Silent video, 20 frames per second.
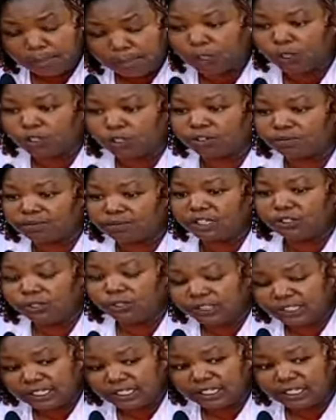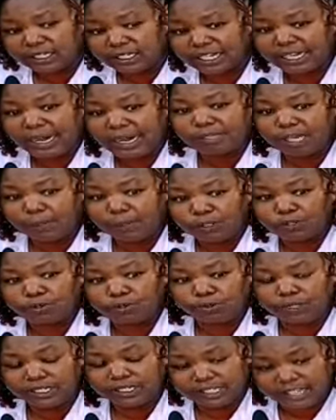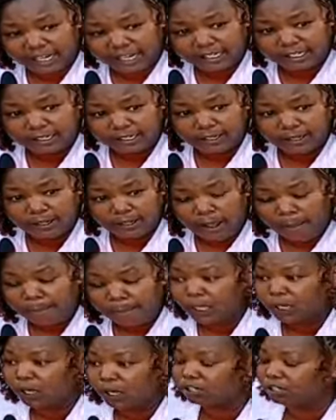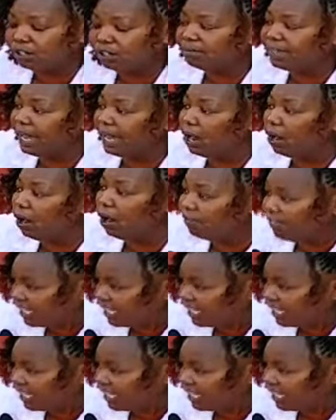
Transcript: because of the duty that I'm supposed to discharge, because of the